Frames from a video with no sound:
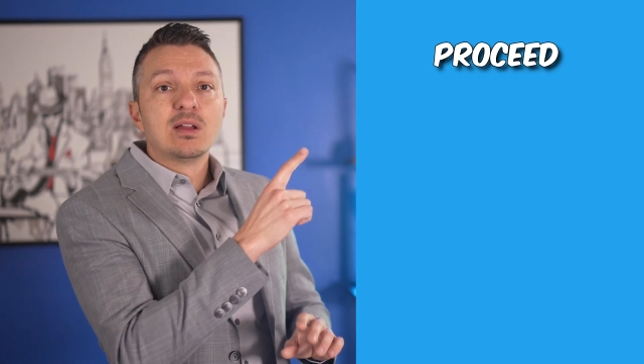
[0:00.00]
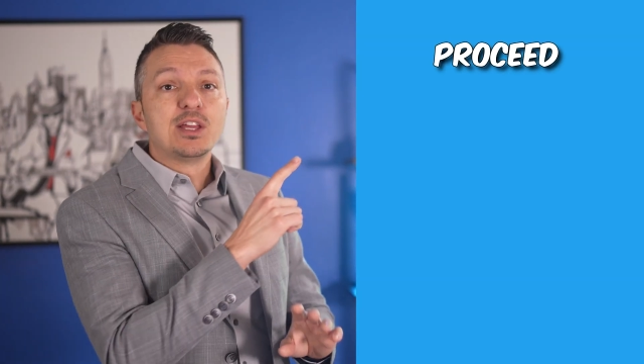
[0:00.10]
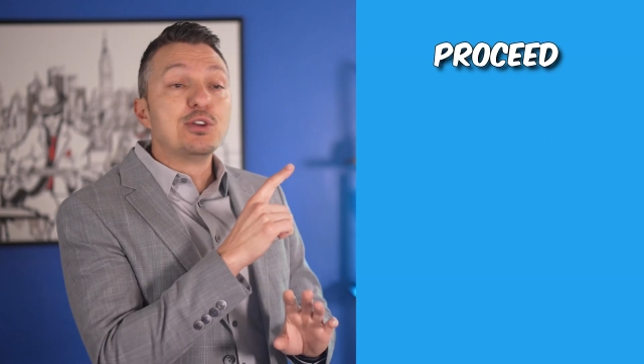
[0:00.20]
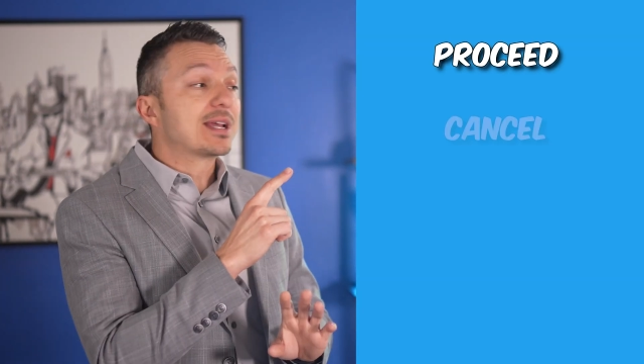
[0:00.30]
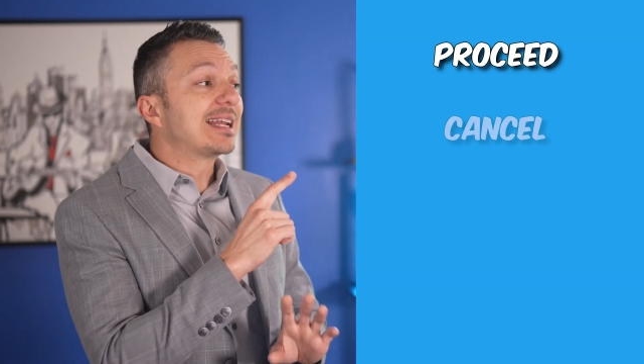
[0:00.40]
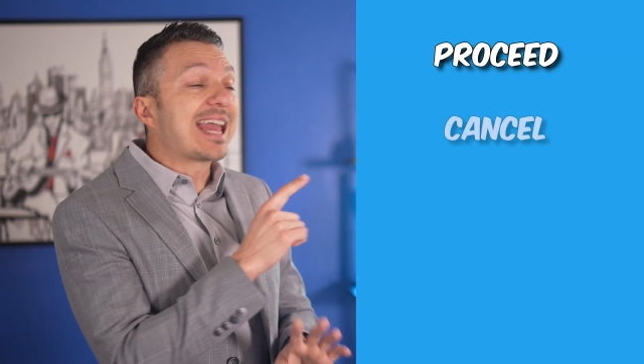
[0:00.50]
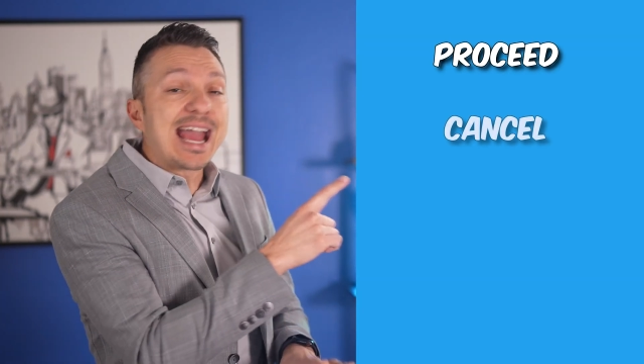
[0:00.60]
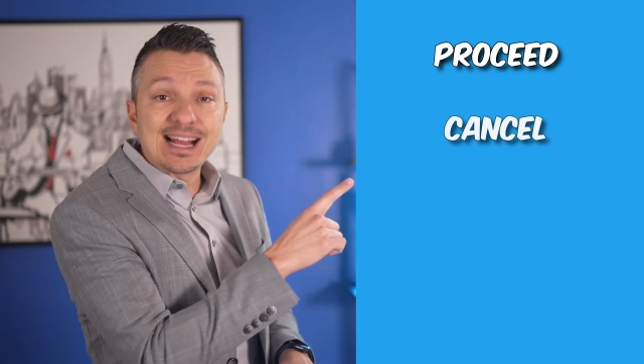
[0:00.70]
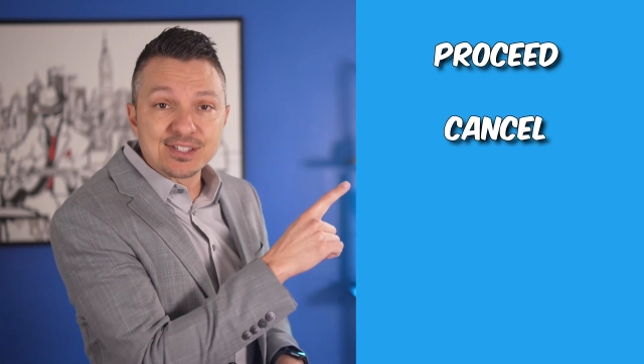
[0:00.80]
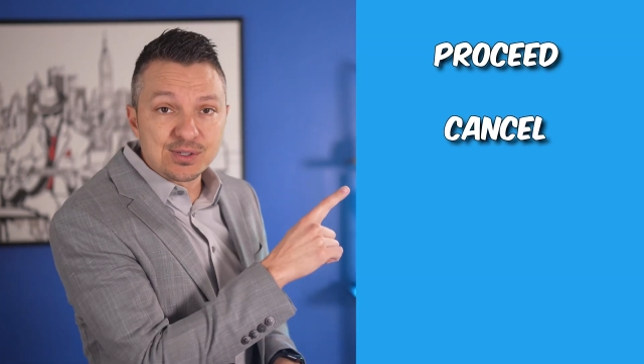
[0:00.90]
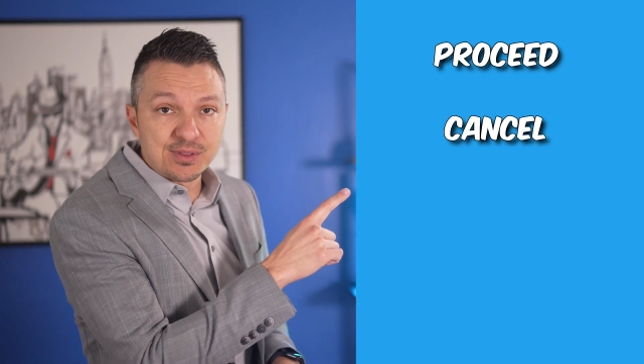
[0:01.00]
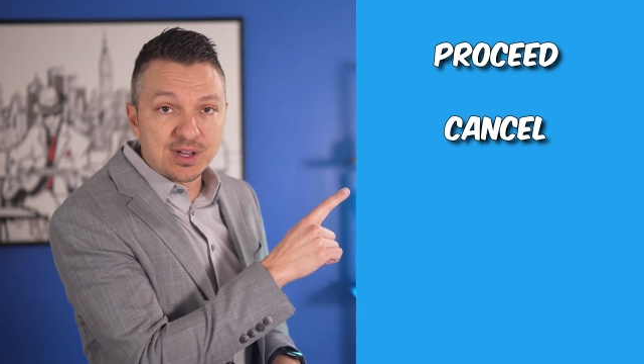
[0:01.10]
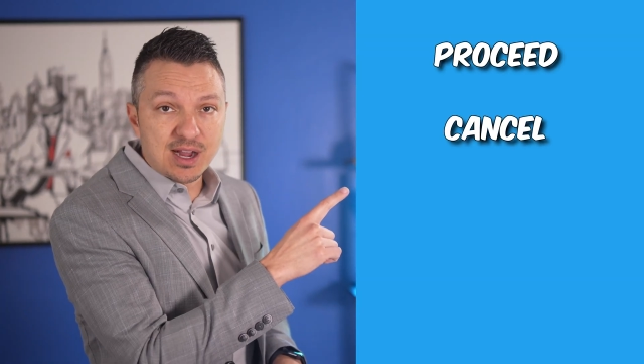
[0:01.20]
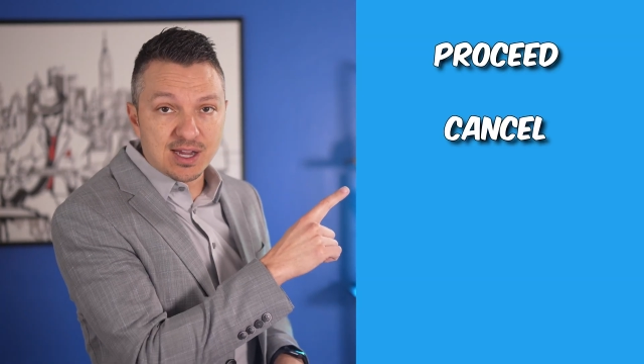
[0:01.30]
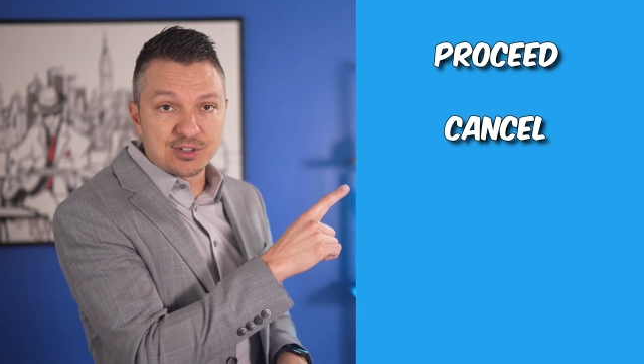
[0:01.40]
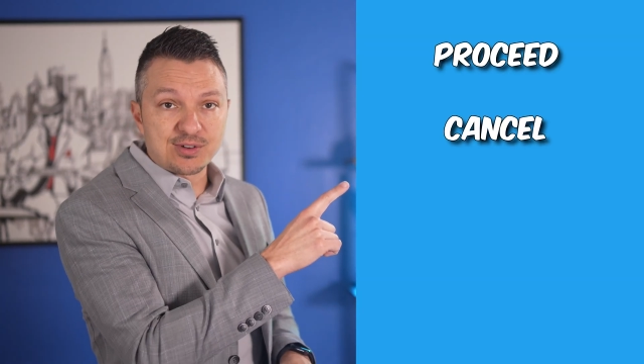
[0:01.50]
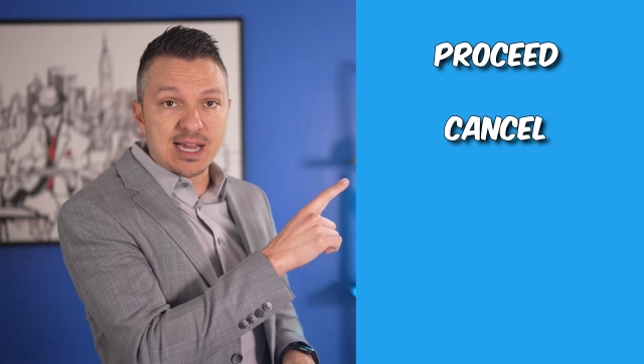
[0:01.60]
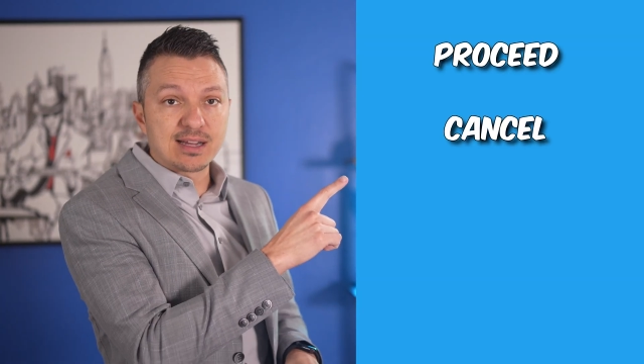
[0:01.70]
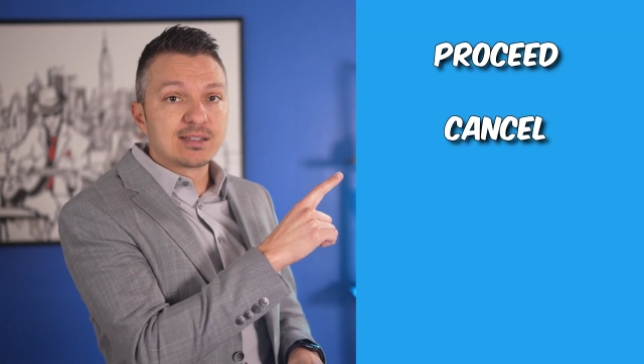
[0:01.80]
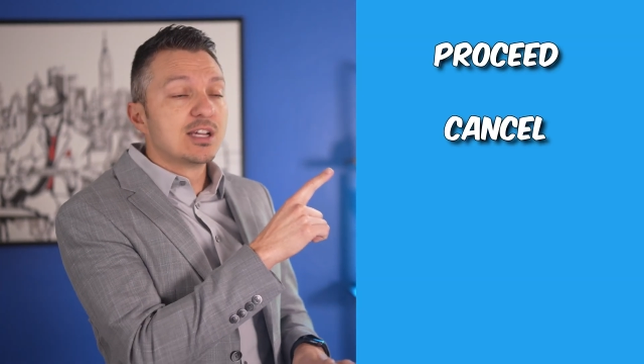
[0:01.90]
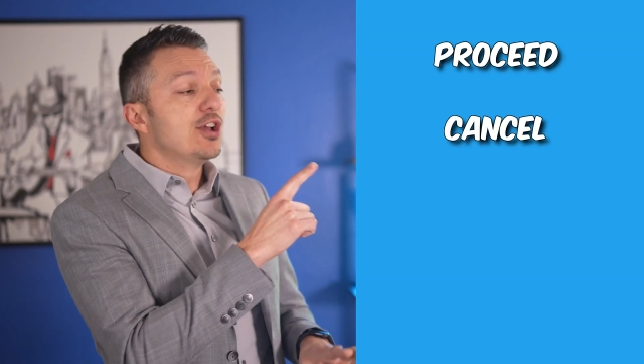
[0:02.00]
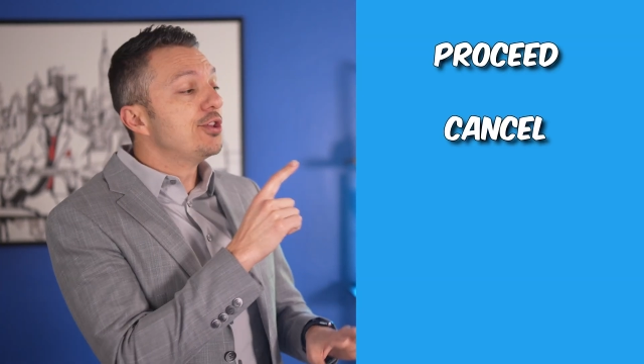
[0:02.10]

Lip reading: you can cancel the contract,